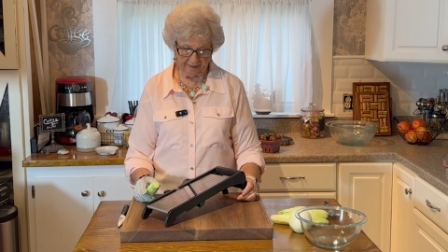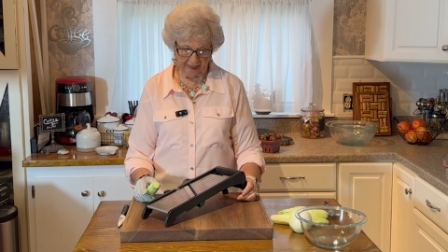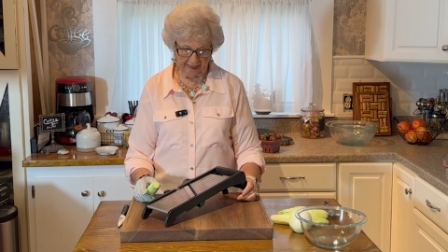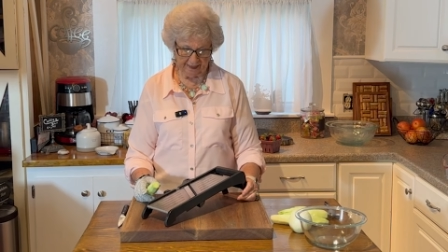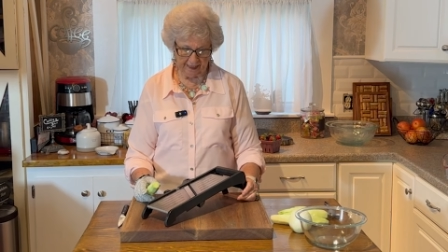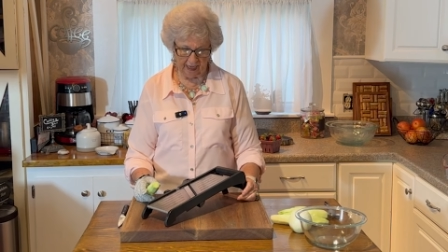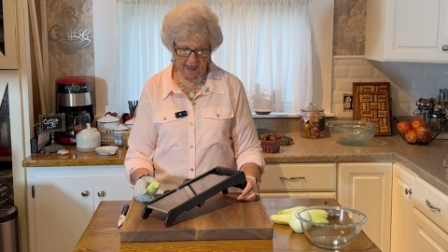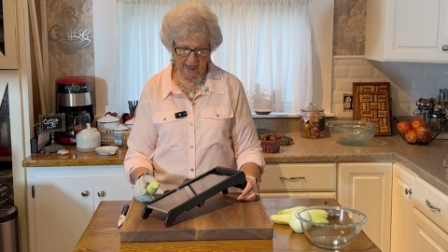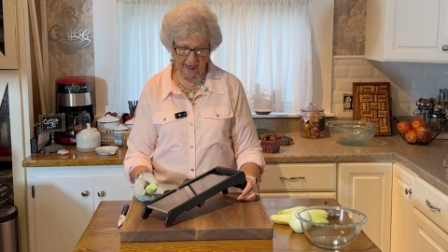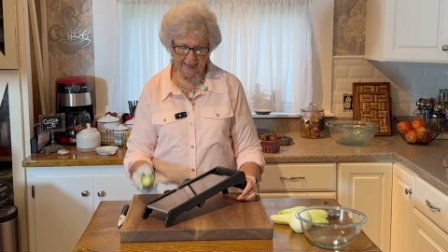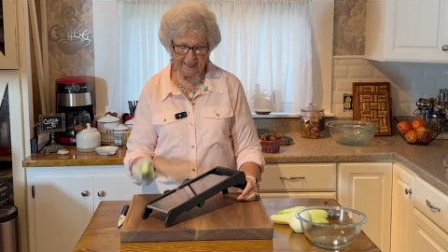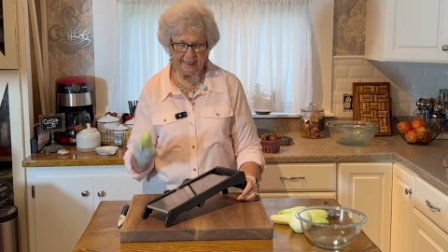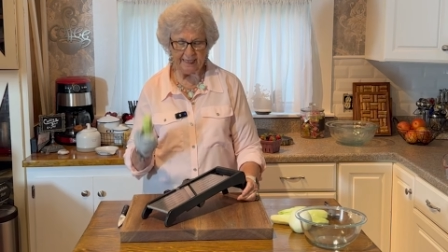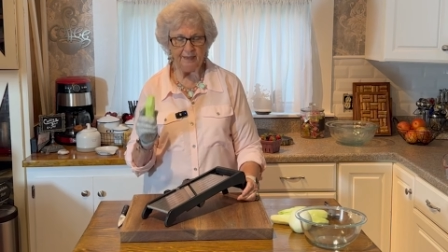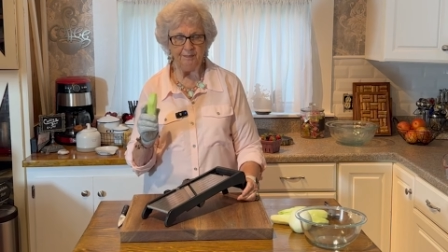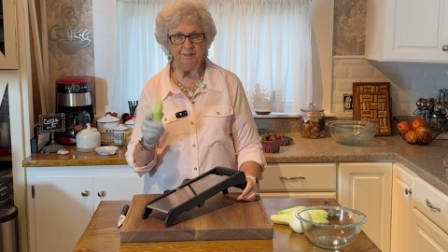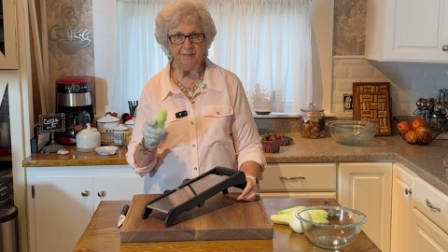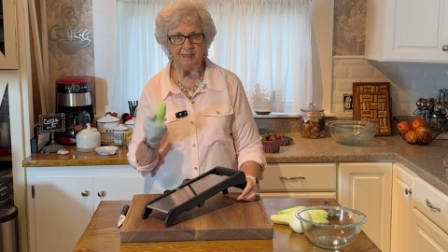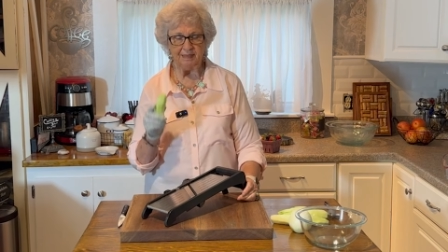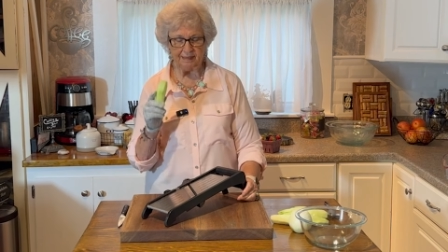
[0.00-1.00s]
Now I
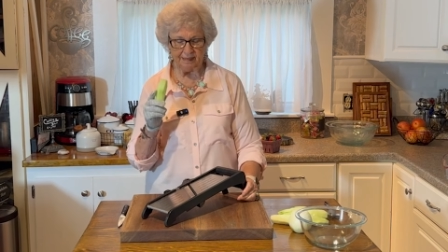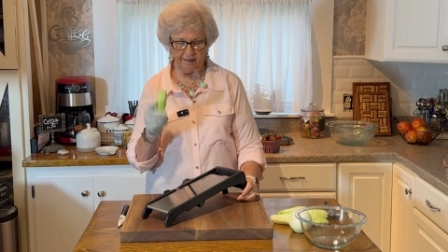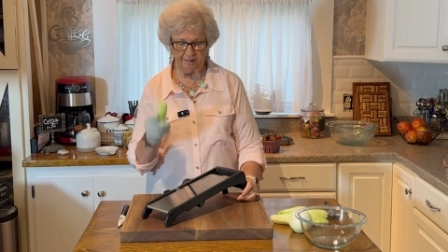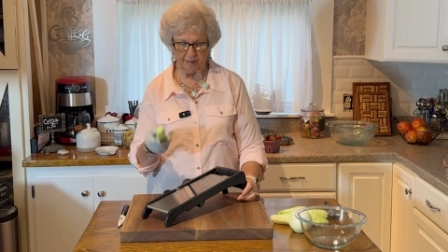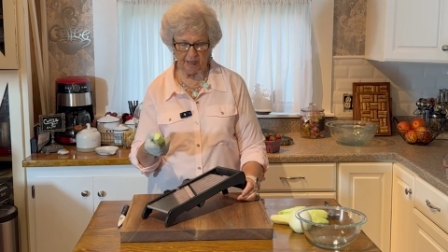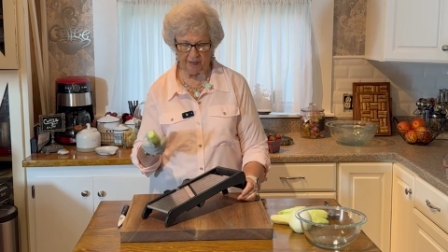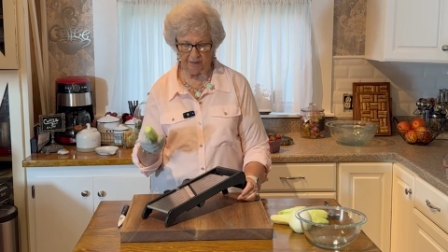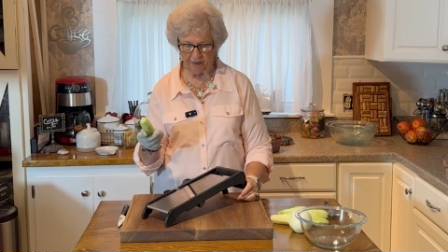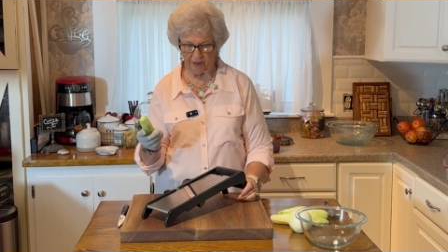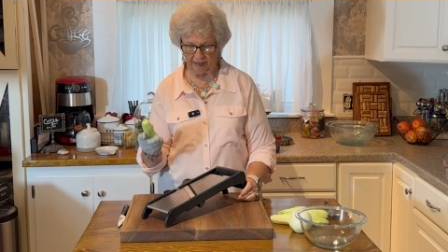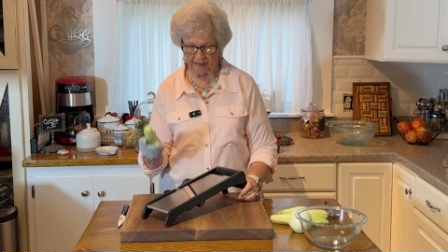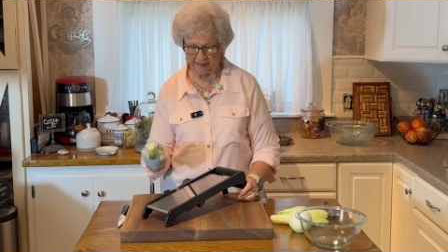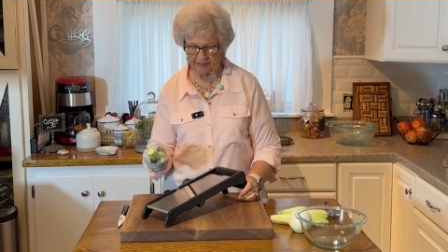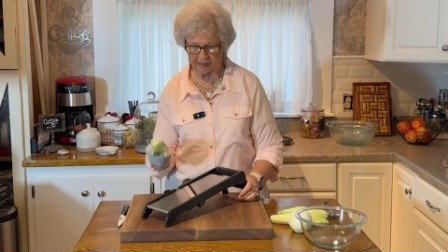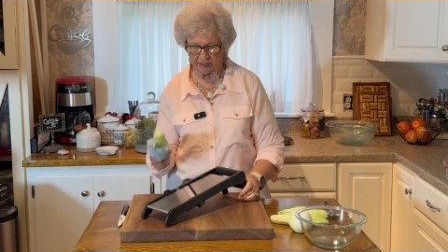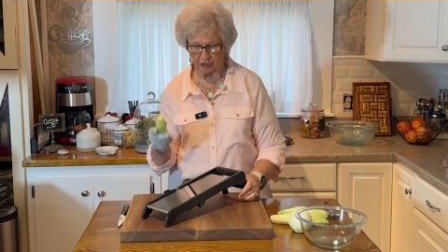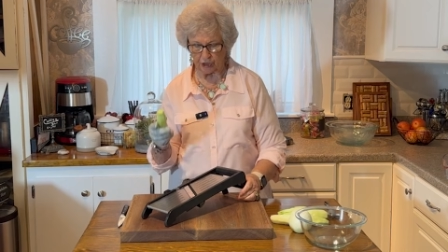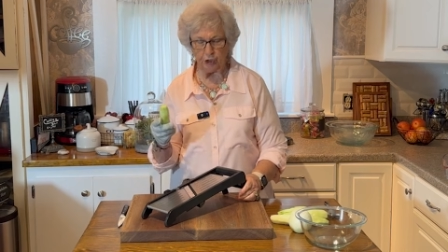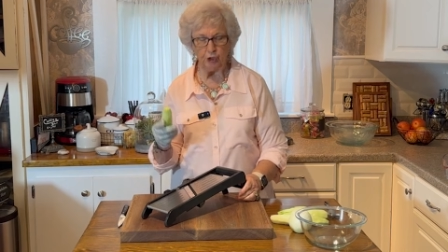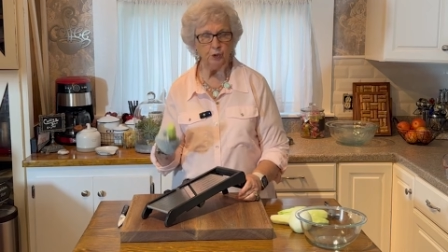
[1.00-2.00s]
keep this in my, it's
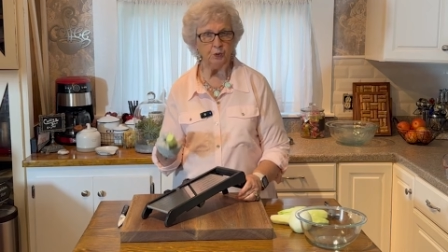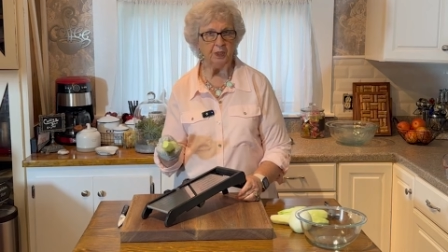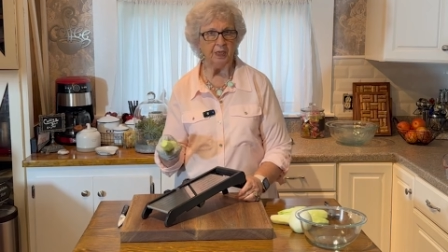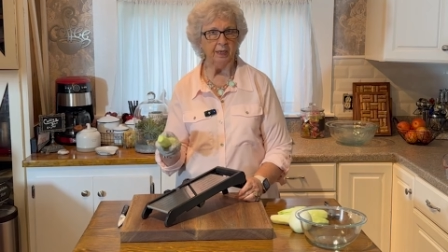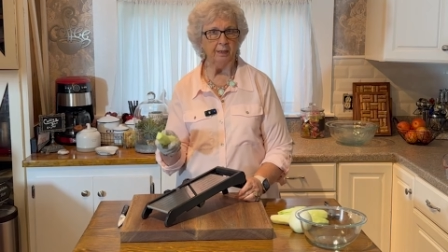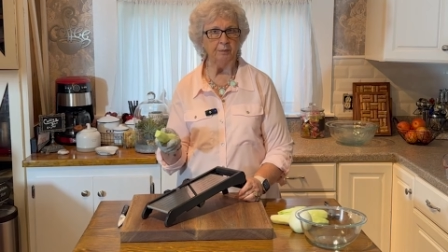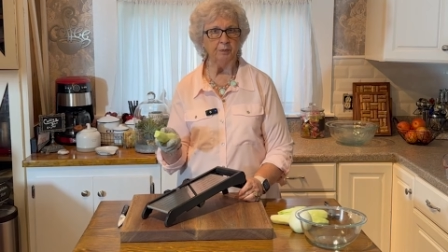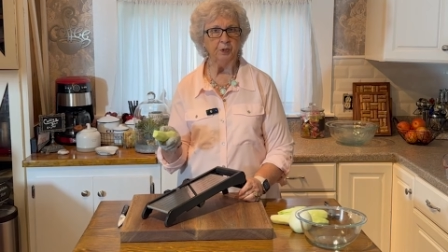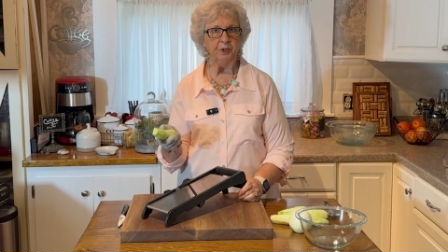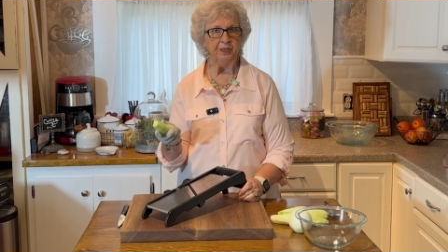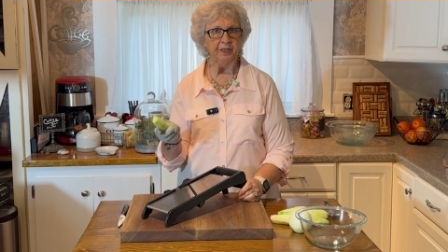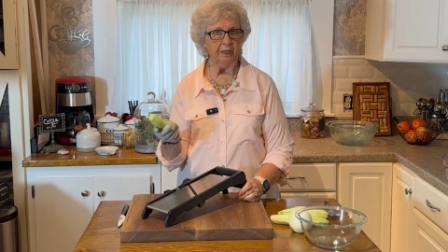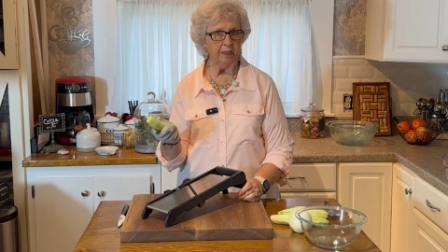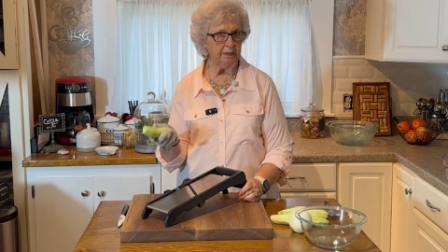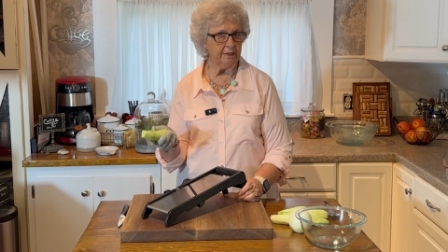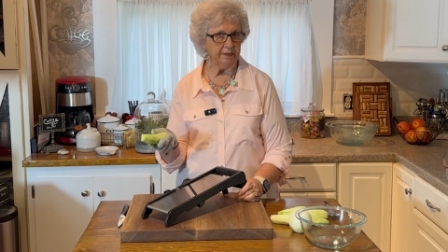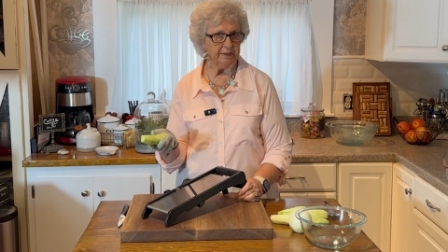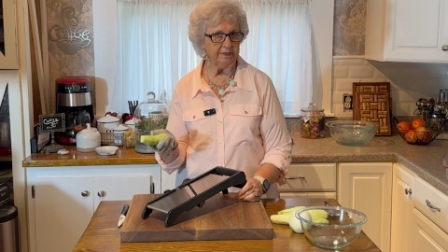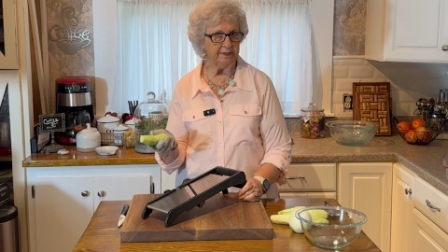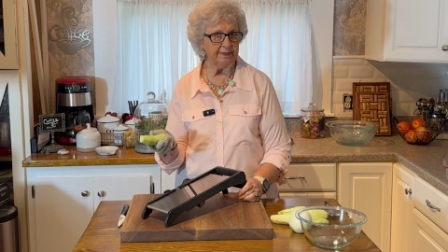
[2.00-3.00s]
a cucumber and
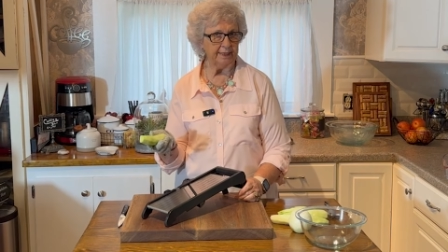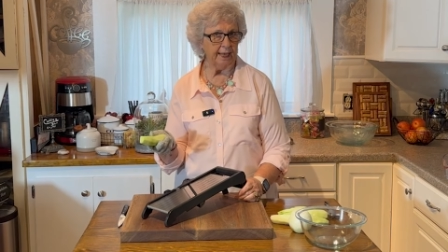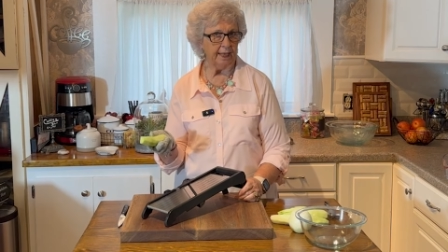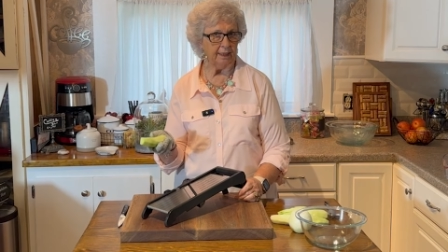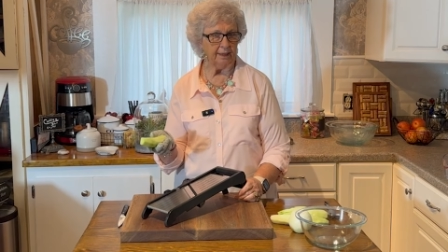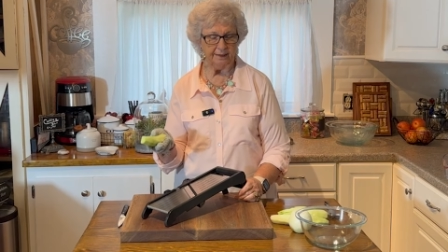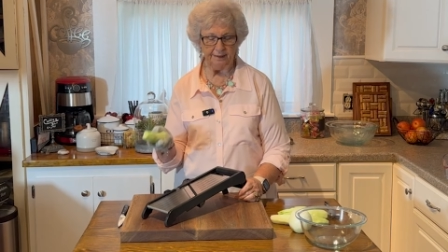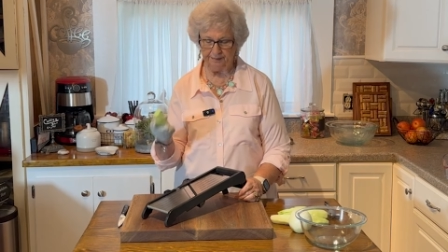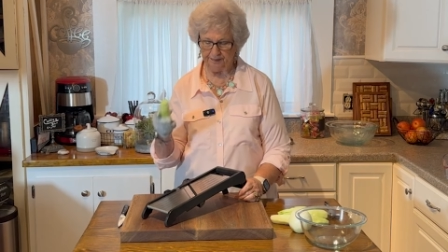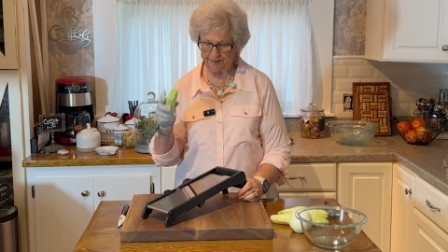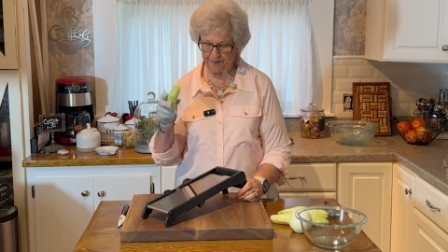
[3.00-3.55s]
onion salad.